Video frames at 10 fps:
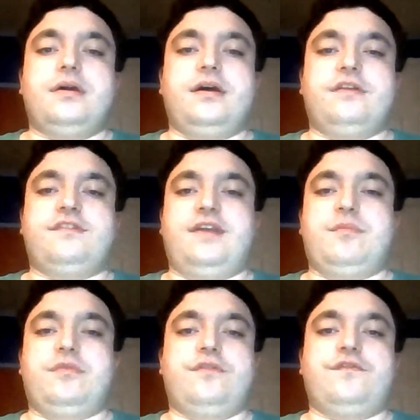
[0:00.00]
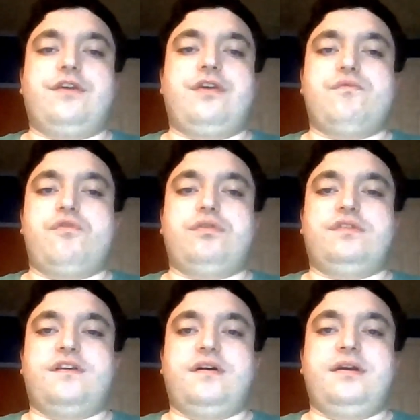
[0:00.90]
uh, Sam in a very long
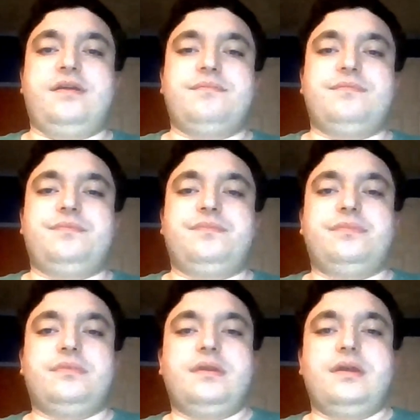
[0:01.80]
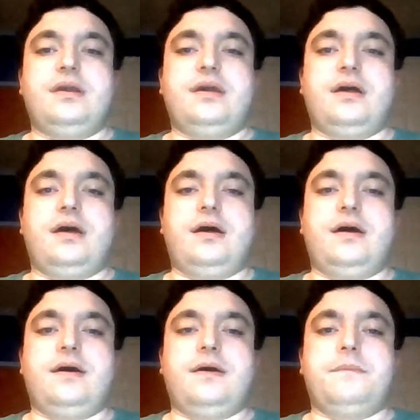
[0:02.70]
time.
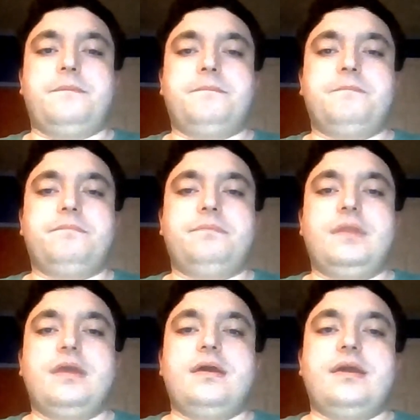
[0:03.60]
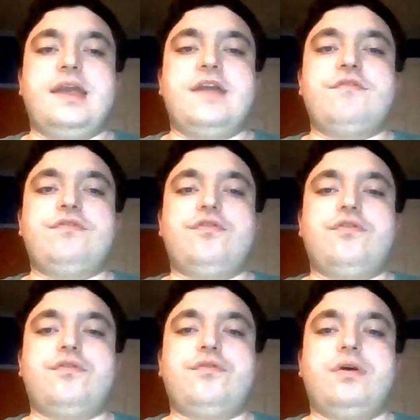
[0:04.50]
Um, even
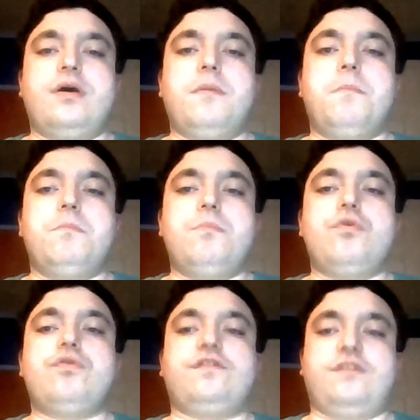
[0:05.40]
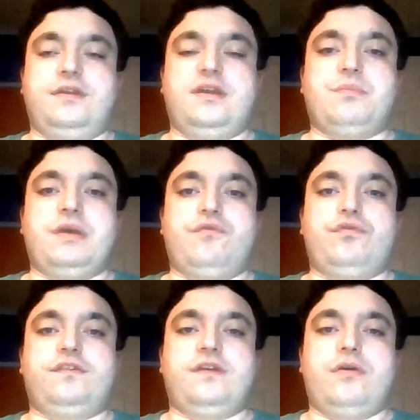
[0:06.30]
though most of them, I
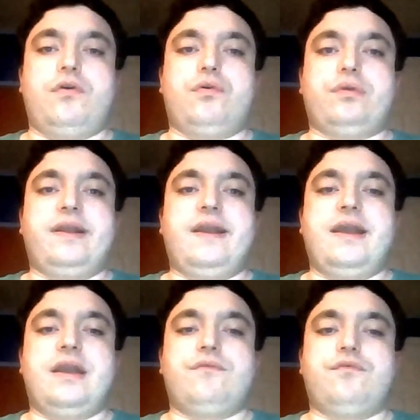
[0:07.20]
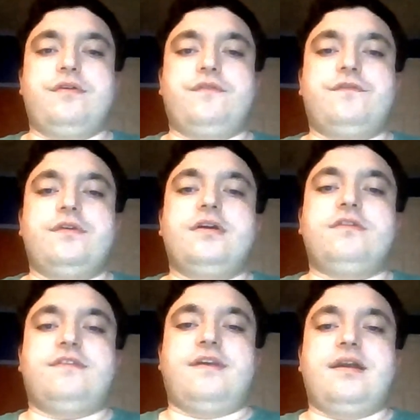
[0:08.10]
will say, are okay with
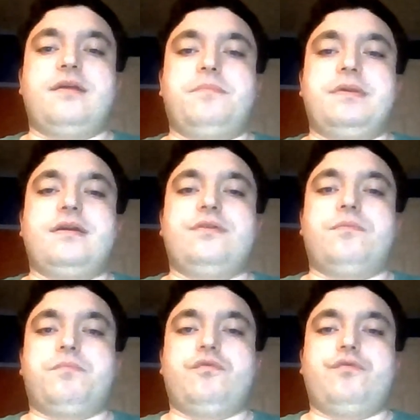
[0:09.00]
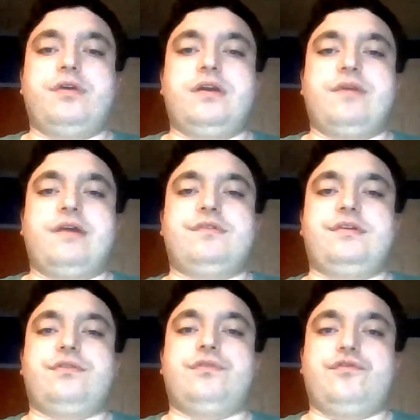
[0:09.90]
Sam being a boy rather
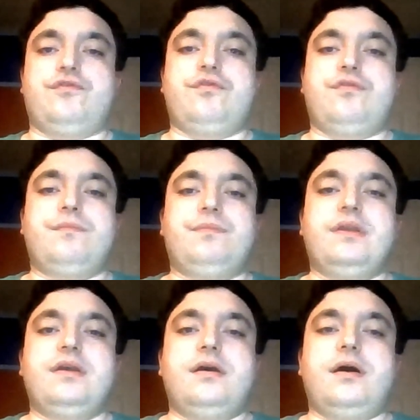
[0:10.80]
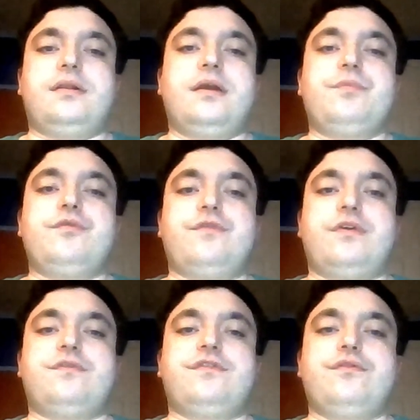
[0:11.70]
than a girl, a couple of
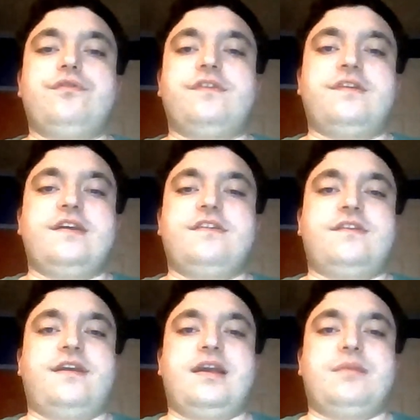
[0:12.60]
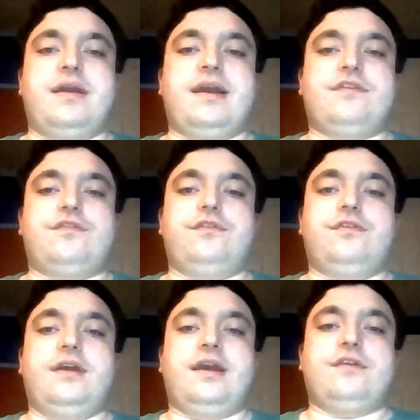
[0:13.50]
them still see Sam as
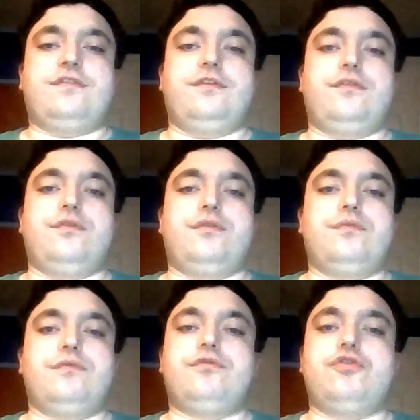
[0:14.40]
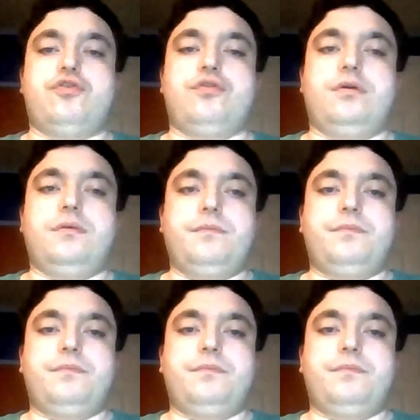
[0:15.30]
as their girl.